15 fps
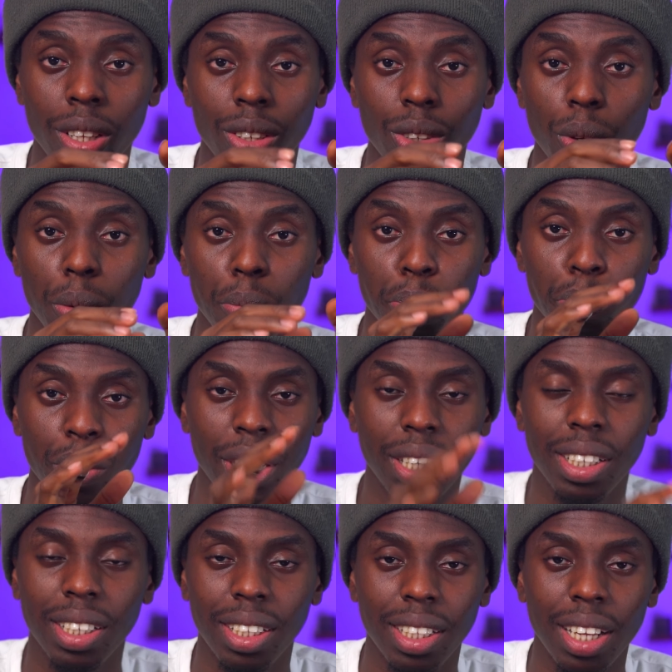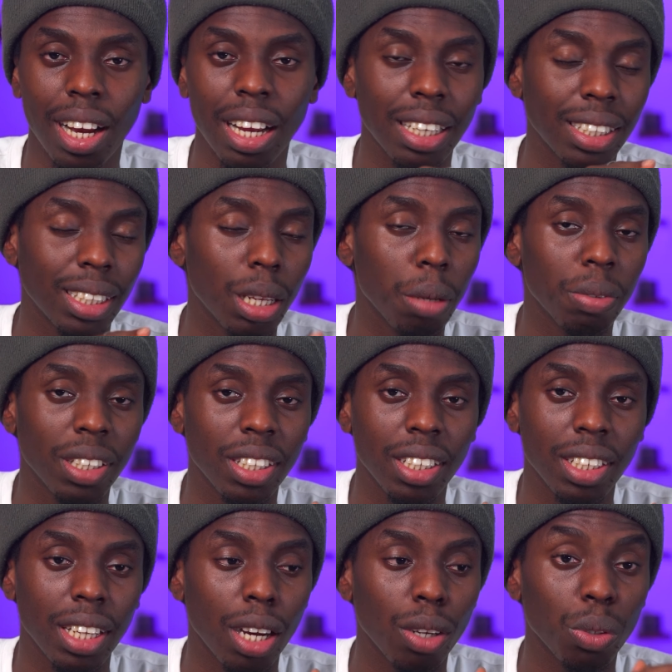So it breaks it down and steps
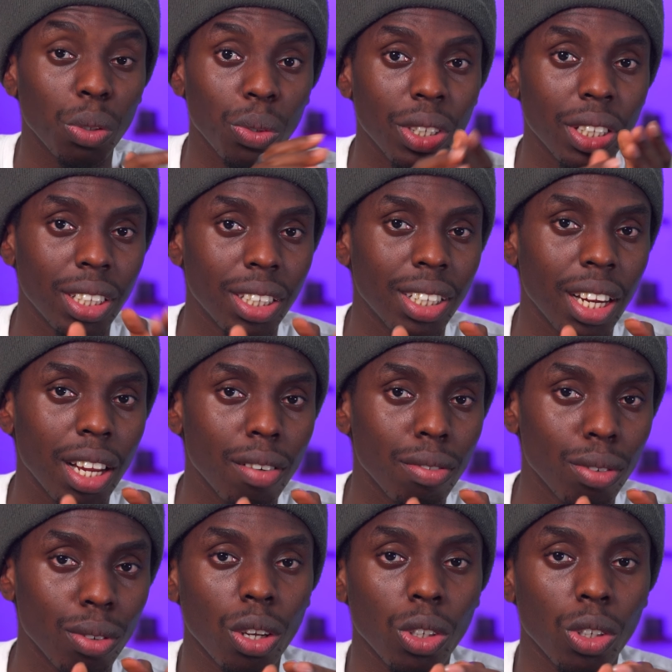it down to its level.